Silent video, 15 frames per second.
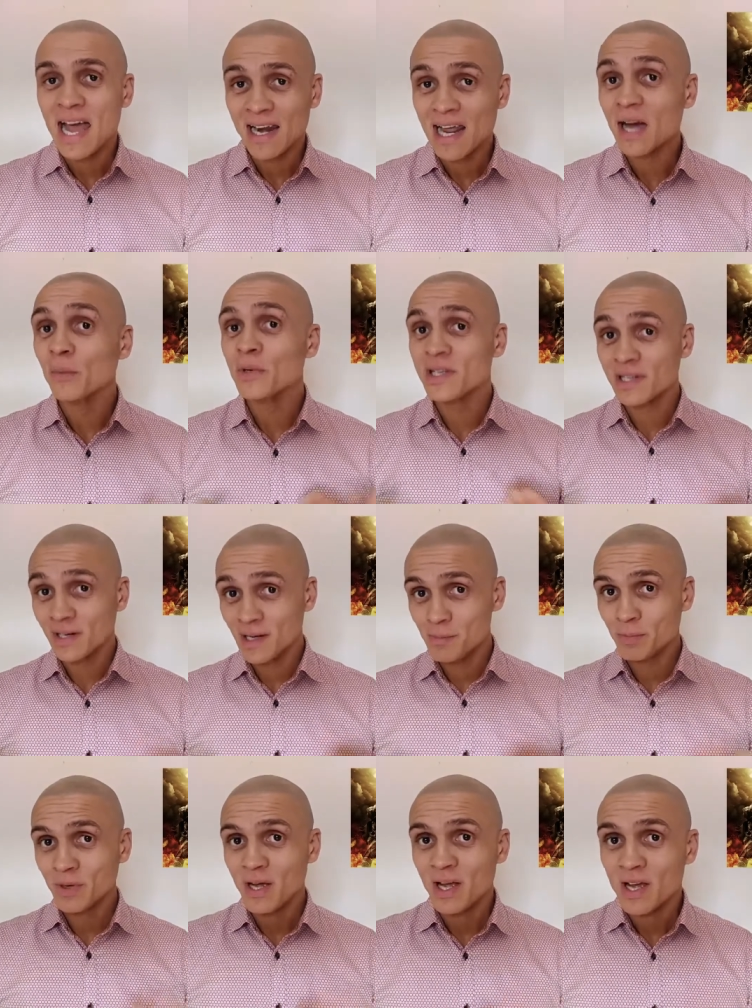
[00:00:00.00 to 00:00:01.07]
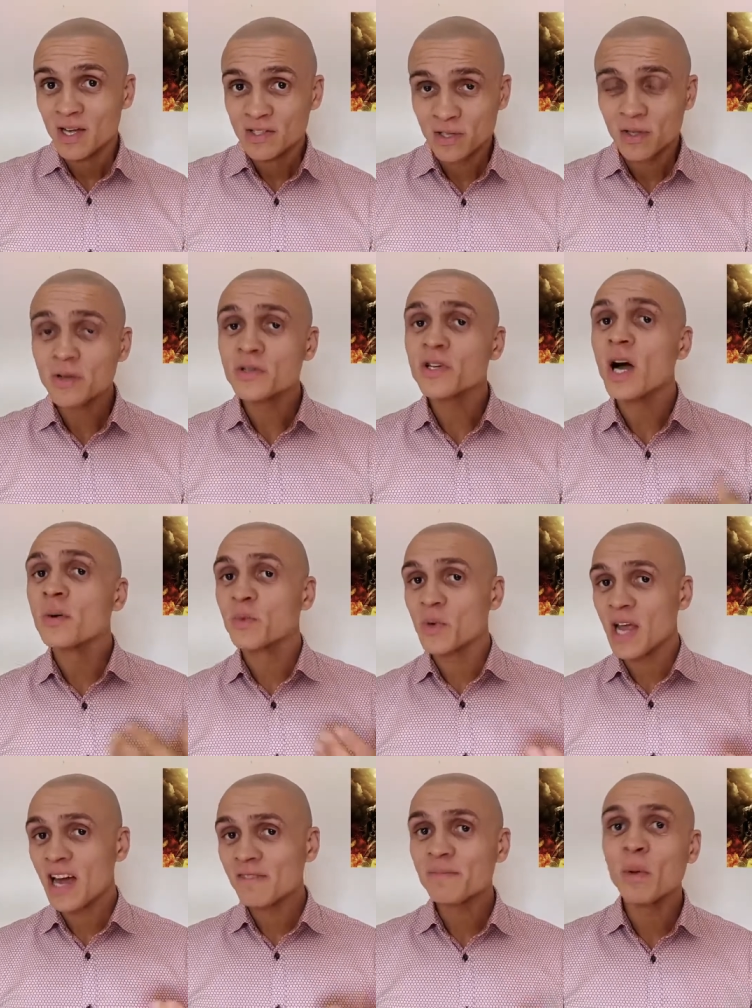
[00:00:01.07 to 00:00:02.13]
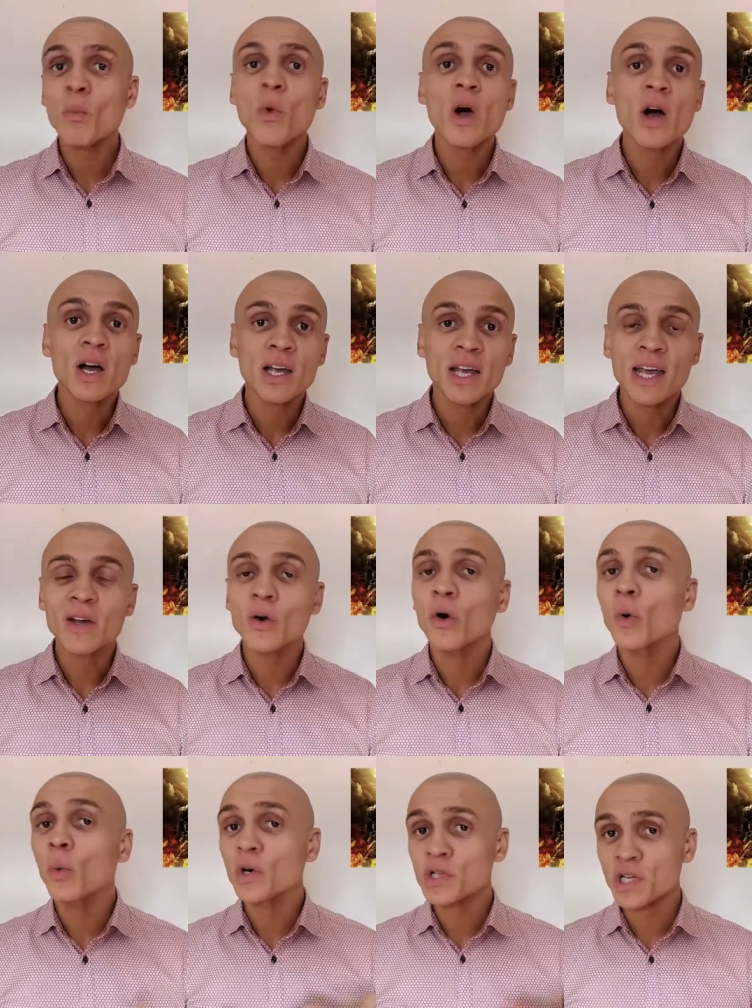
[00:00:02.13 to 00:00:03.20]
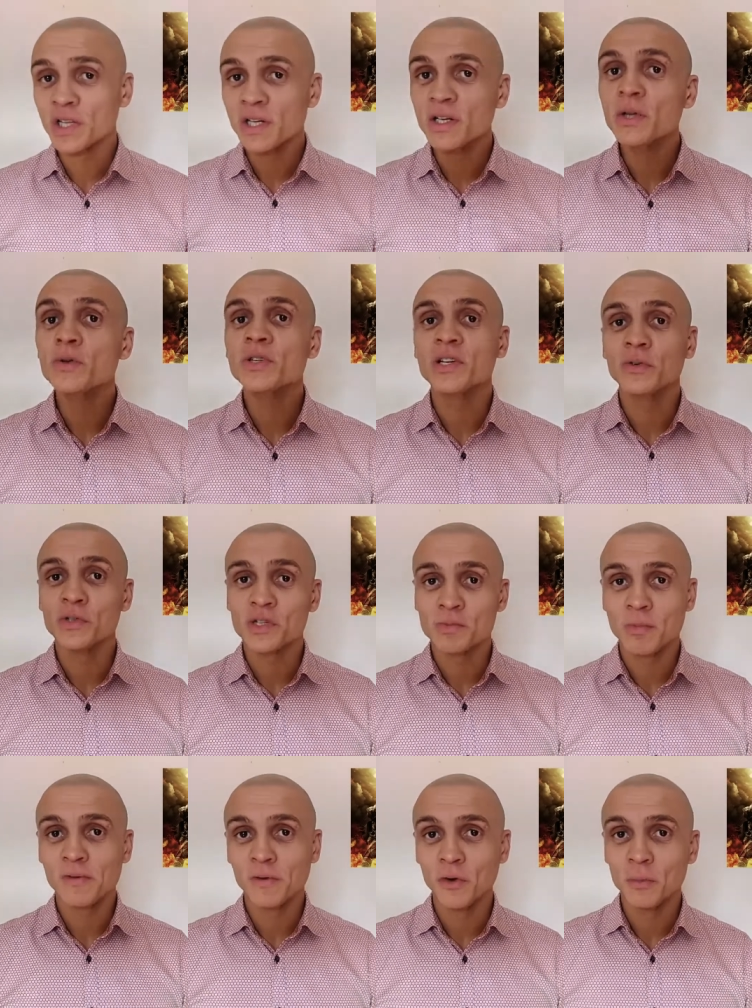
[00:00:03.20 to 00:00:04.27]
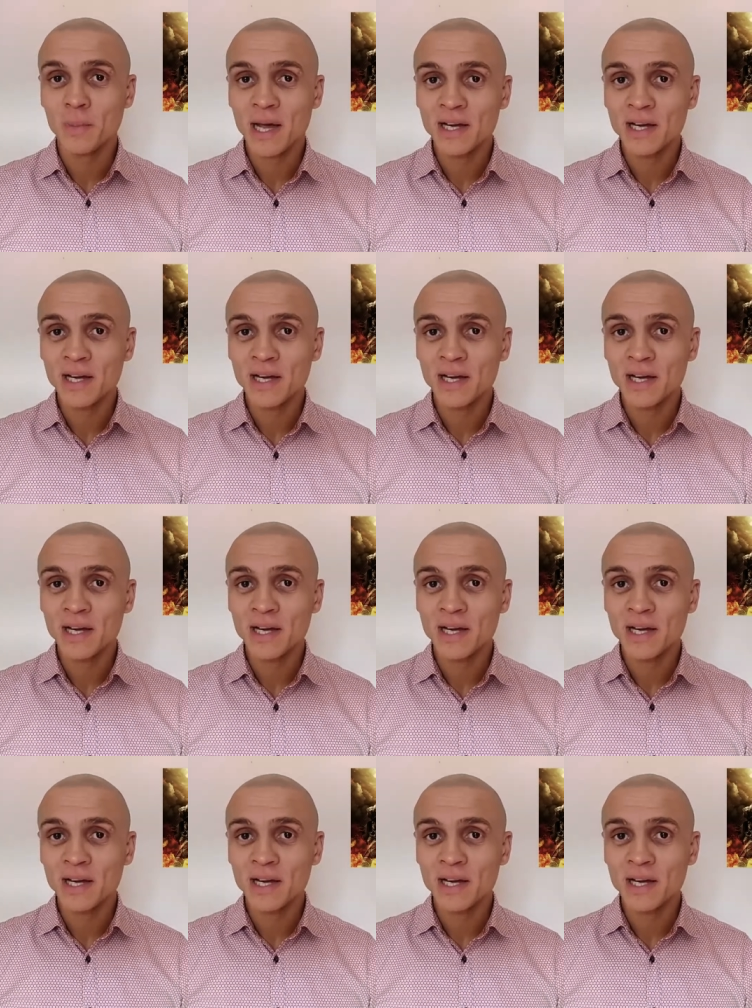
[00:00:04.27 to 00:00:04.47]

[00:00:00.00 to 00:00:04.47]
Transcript: and how we sleep. So those times when you have been working or watching the news till just before